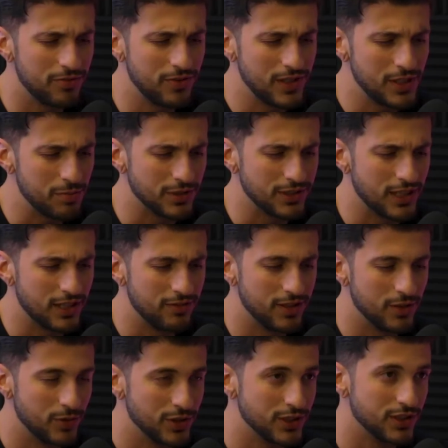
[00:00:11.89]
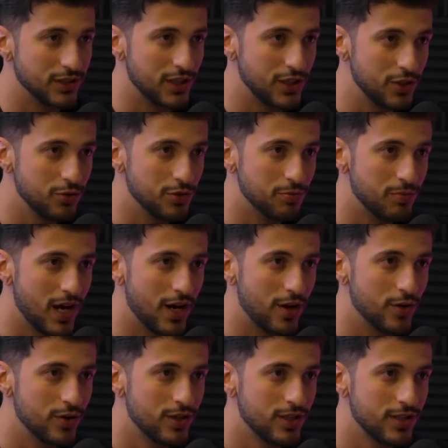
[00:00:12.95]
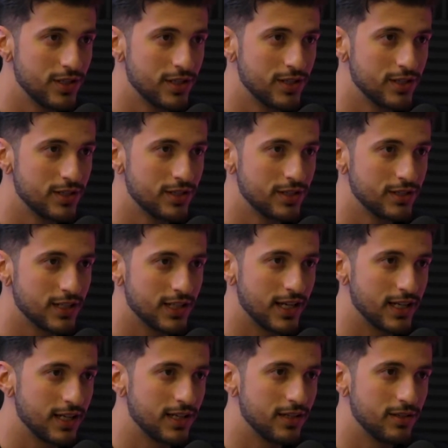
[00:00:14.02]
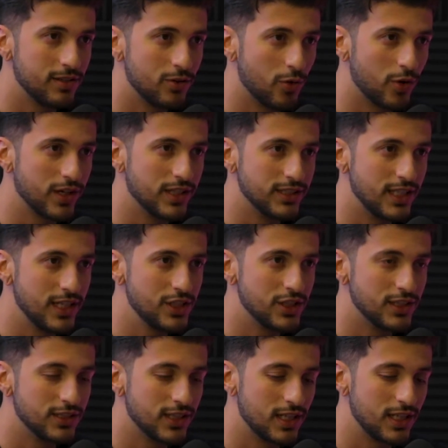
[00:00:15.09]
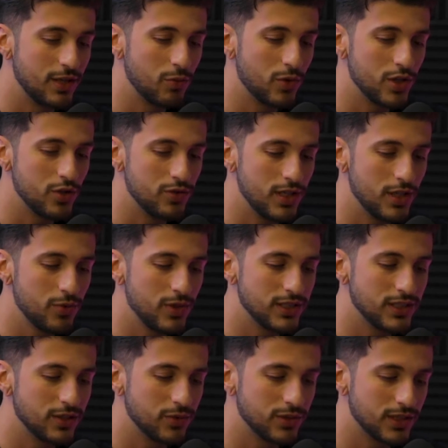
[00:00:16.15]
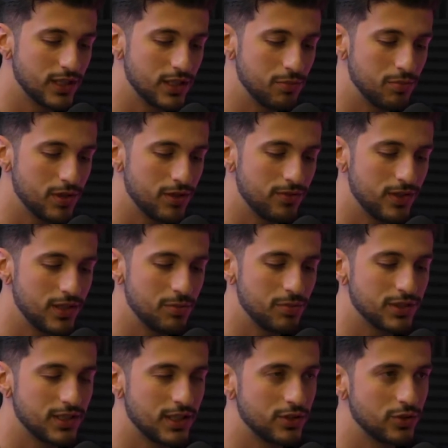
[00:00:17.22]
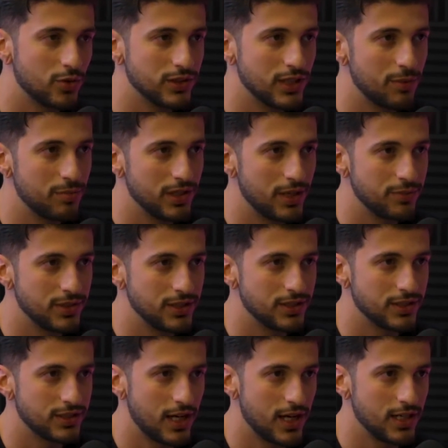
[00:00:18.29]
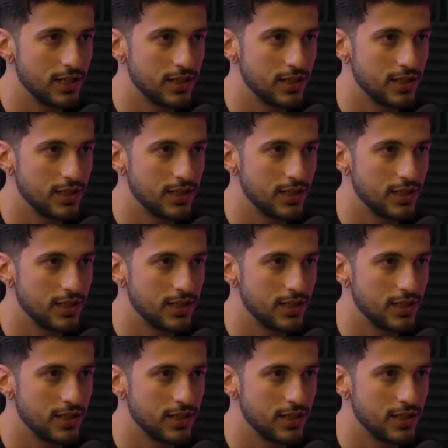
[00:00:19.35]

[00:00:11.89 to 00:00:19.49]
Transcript: 50% of it, which is a huge amount, to like organizations. And then what you did recently was that you put 50% towards Epilepsy Society.